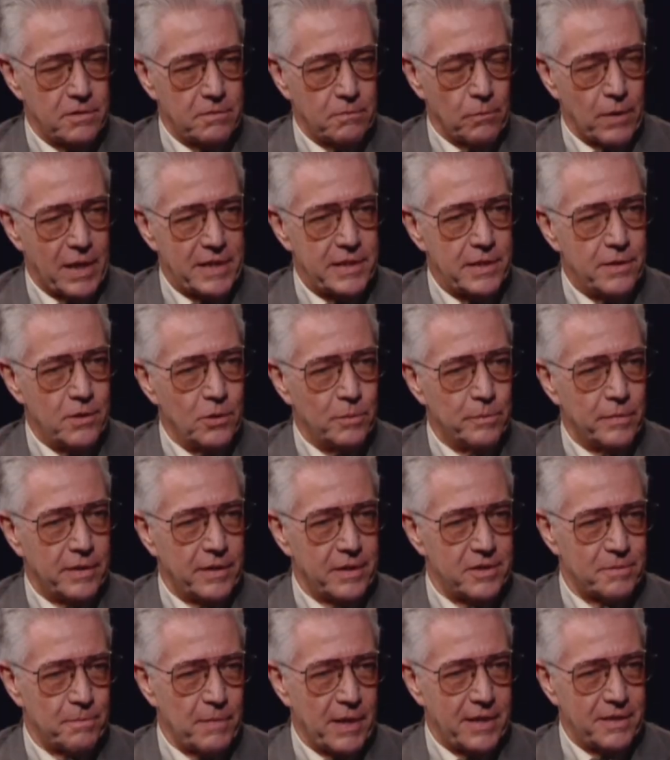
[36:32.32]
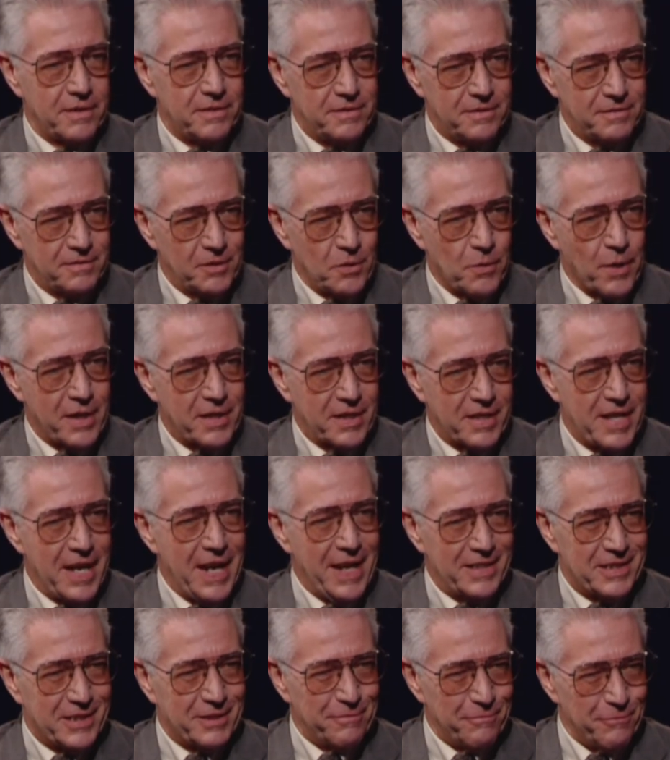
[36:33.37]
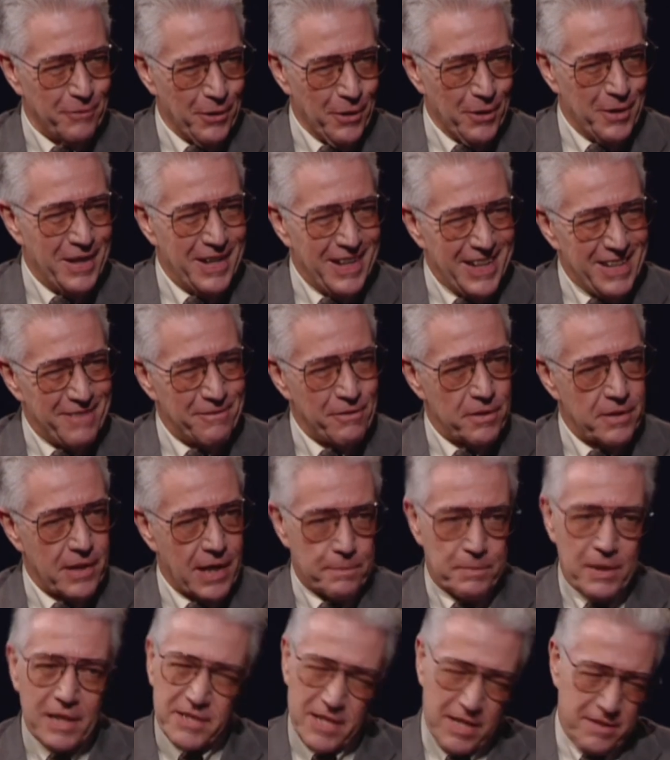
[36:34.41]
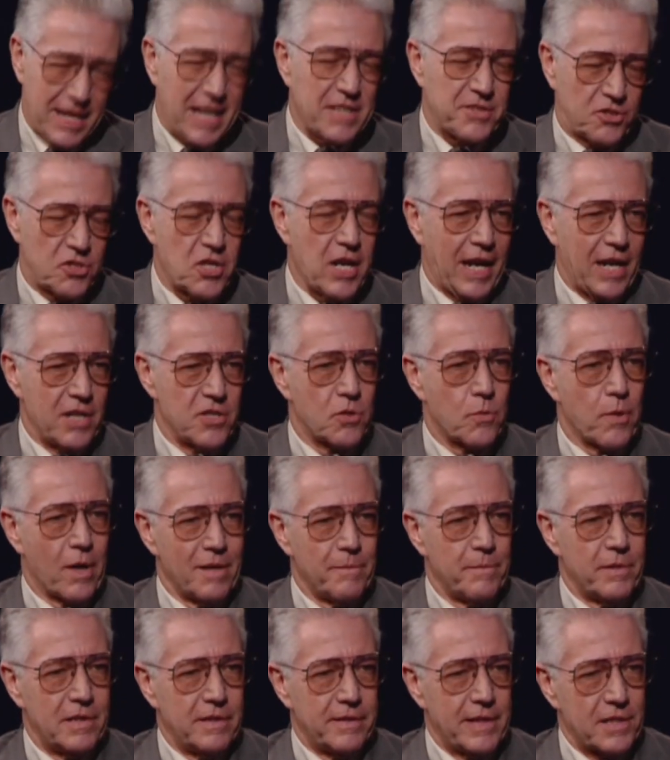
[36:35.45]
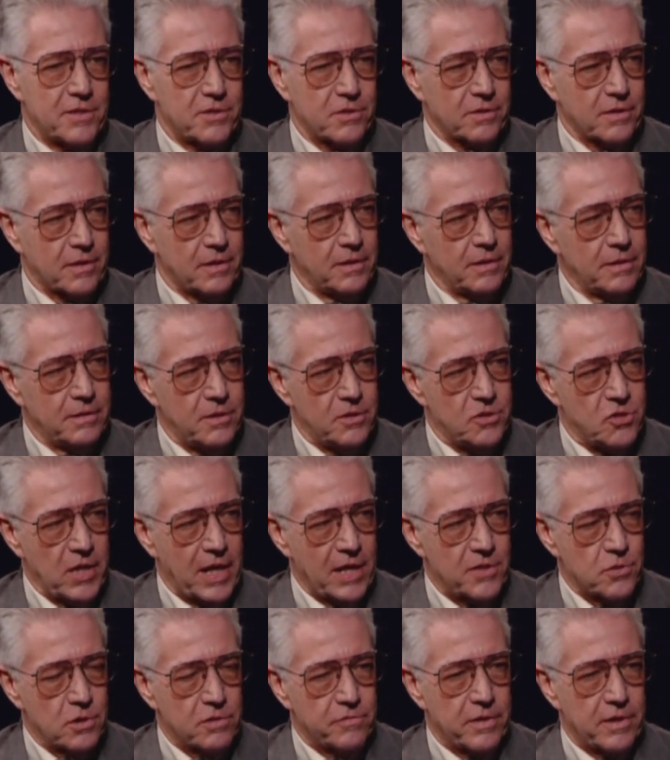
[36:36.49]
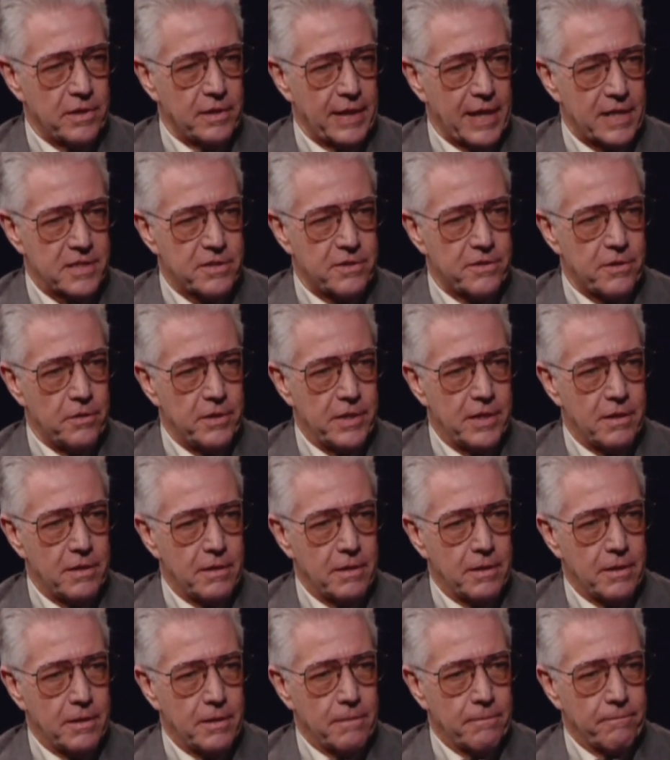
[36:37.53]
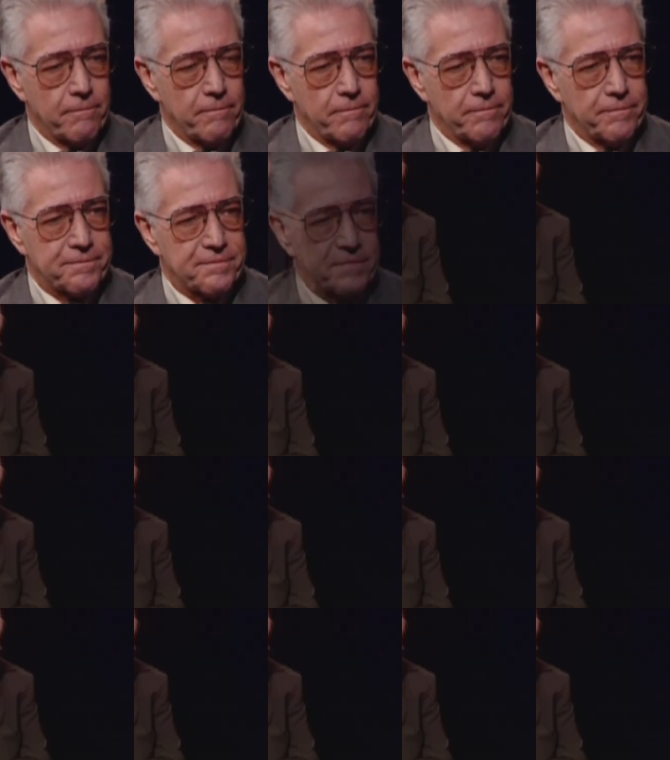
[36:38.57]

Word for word: mm-hmm. Randy Newman has made quite a case for, for that. That's, that's changed quite a bit of that. Oh, yeah. Change it, was, it was a great city. They welcomed